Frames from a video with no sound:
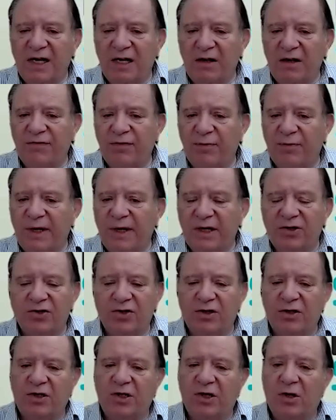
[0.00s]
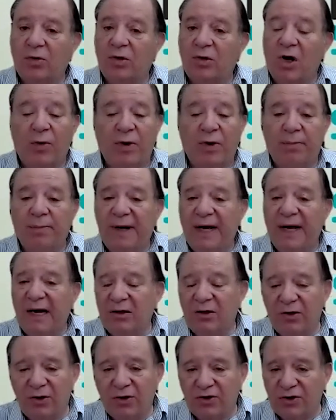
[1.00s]
information, going back
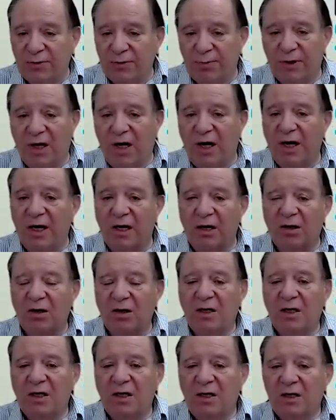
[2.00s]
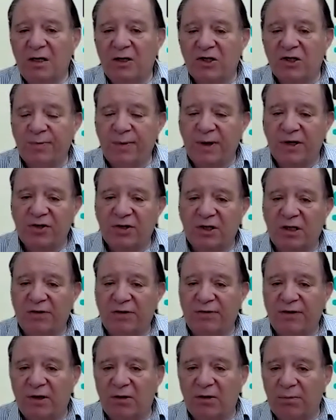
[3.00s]
to your supplier, especially if
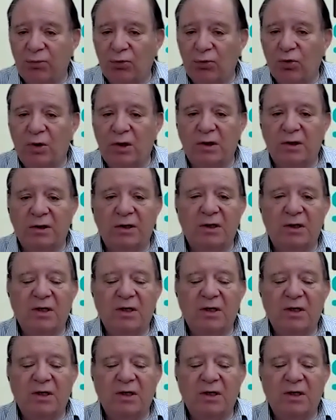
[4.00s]
they're abroad.